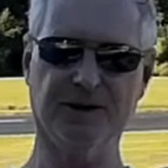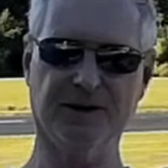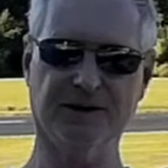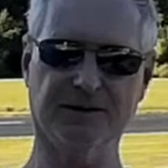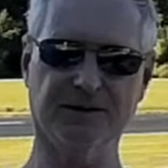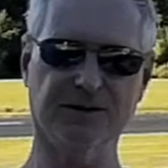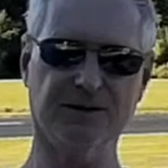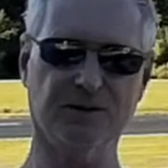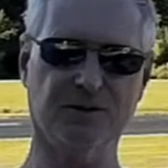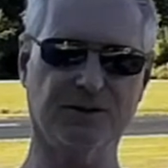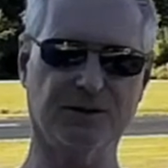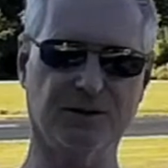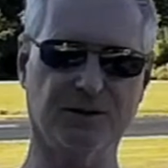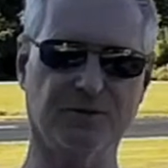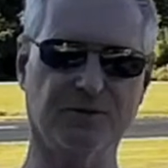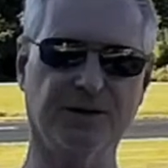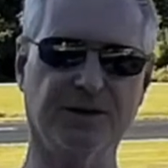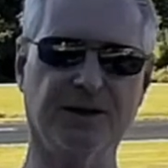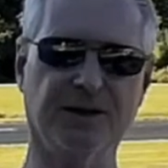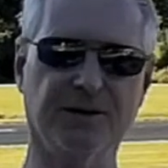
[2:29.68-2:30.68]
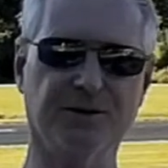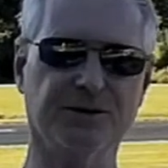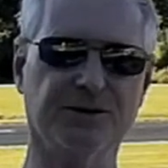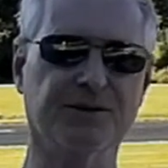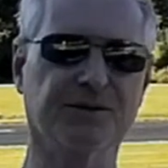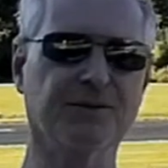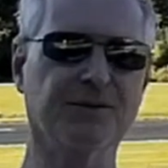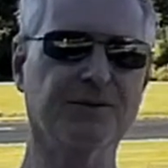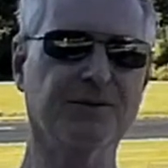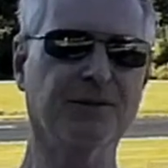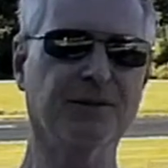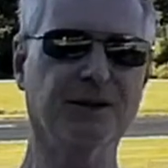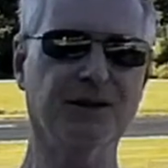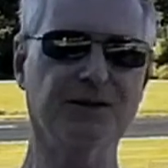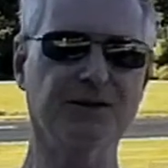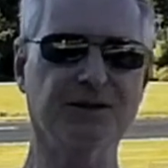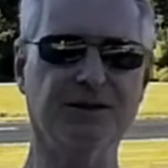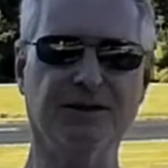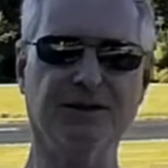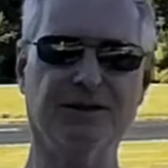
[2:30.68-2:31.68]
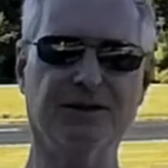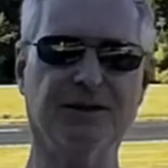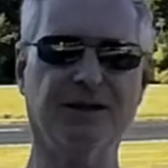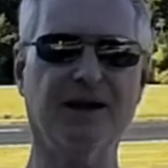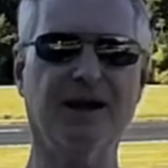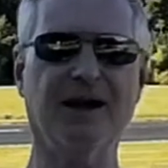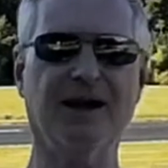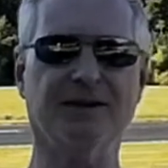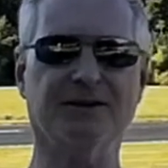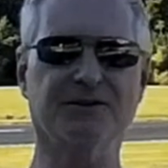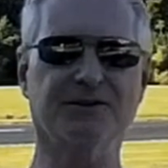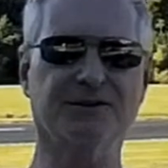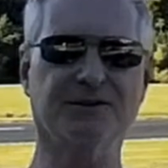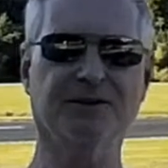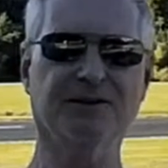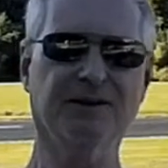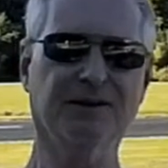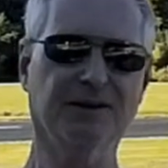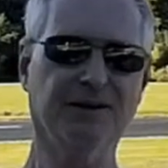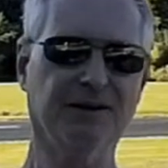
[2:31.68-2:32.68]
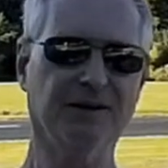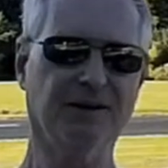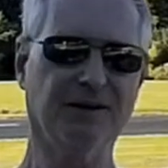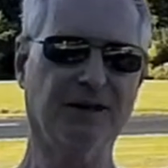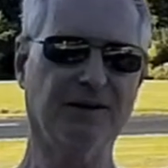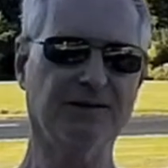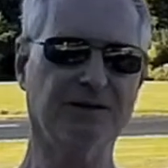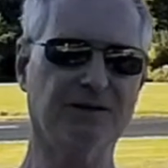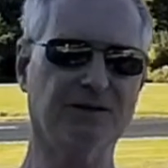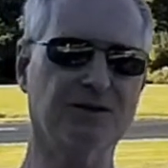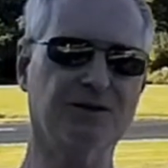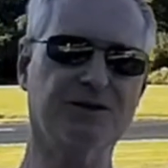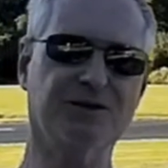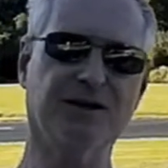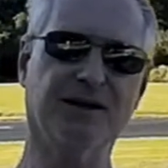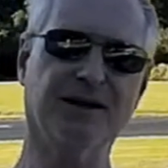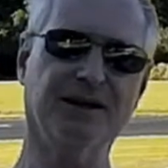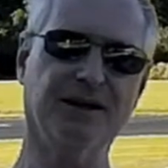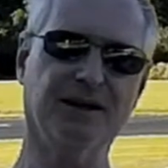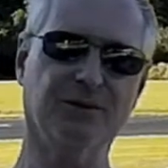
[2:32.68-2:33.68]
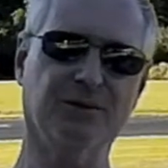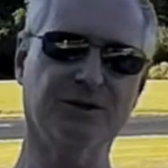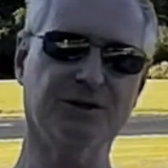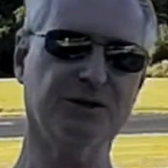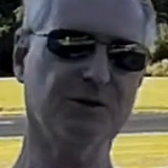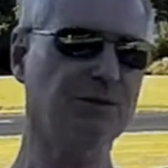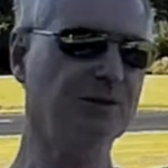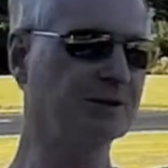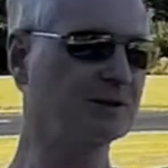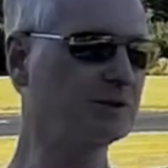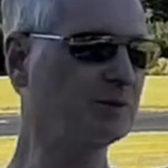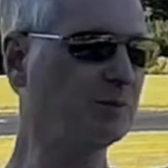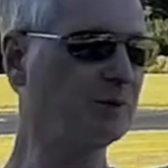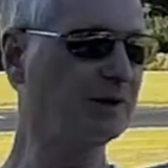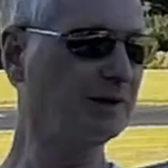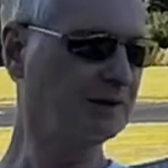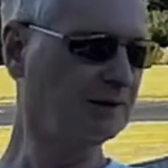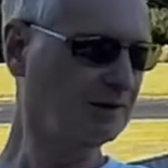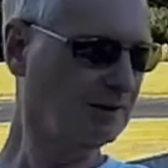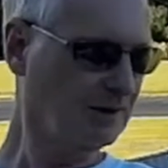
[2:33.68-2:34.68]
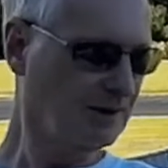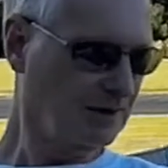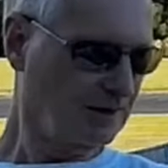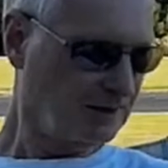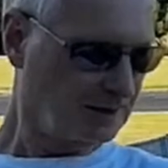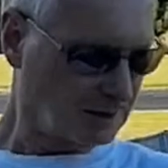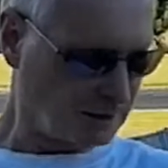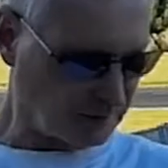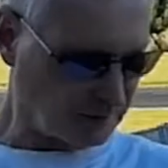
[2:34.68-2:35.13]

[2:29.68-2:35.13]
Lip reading: this on other videos, is you need the cash. You have to decide how much you want to spend. You